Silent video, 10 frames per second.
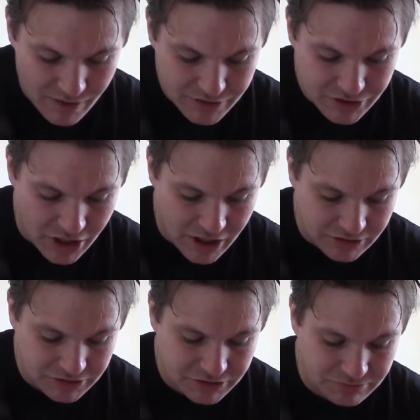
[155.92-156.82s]

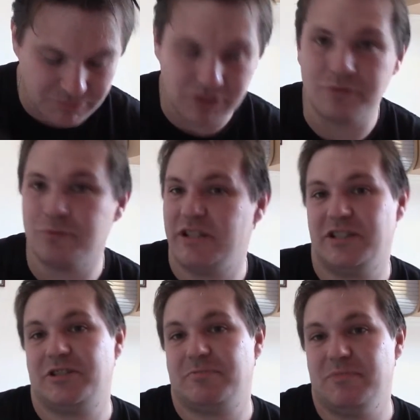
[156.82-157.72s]
charge glove,
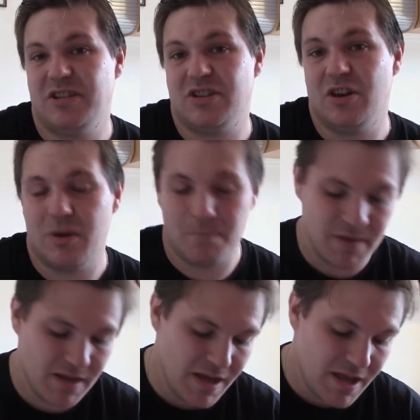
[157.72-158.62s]
which he's got.
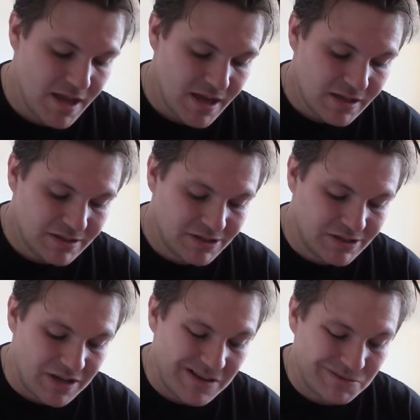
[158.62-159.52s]

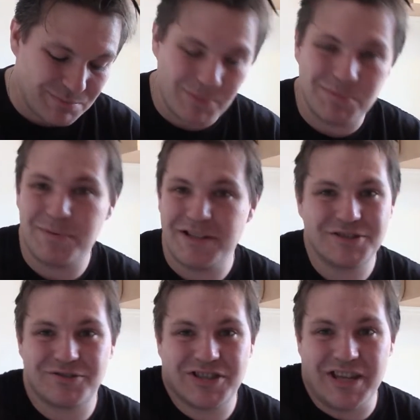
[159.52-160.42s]
So it's probably best
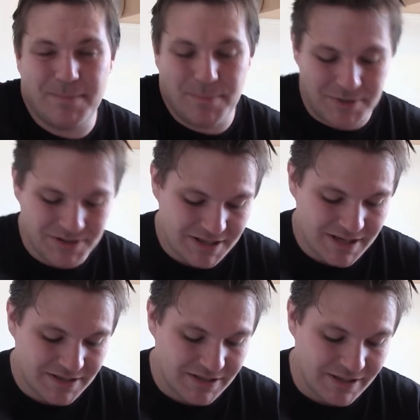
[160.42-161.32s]
just keep him as he
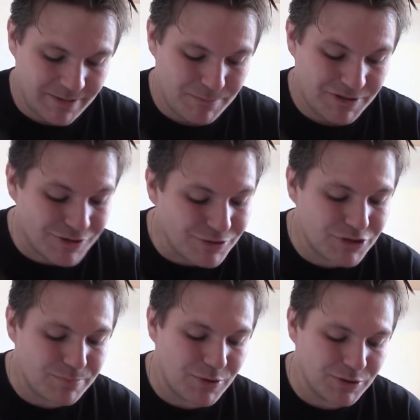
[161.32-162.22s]
is. He's a good
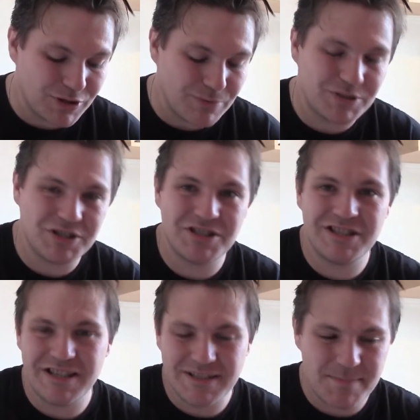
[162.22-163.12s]
support option.
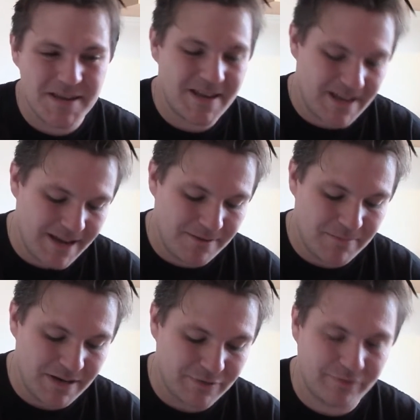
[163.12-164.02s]
He's a bit hit and
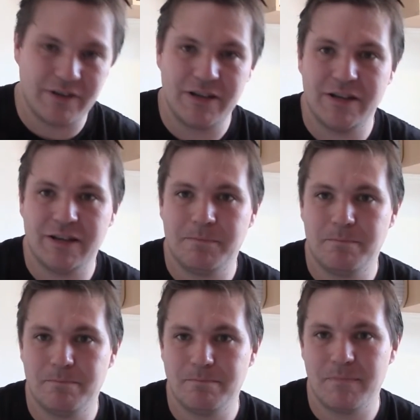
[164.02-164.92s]
miss for
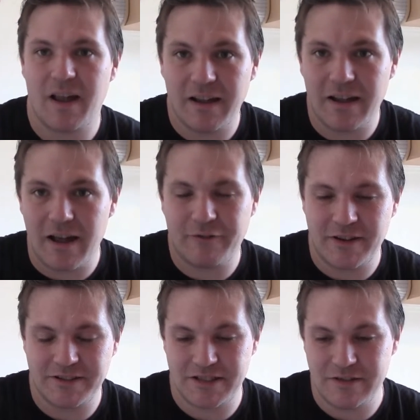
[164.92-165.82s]

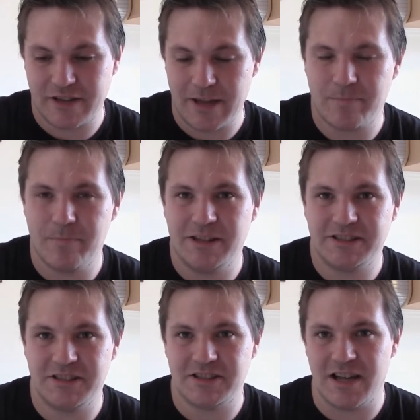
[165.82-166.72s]
offensive
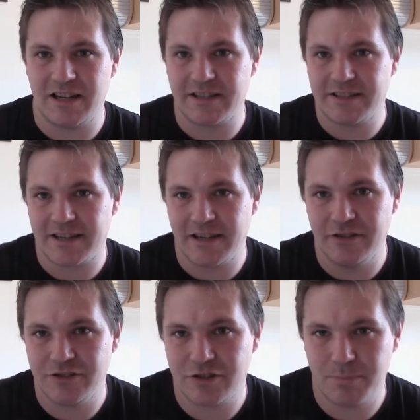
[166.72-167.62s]
capabilities like attacking and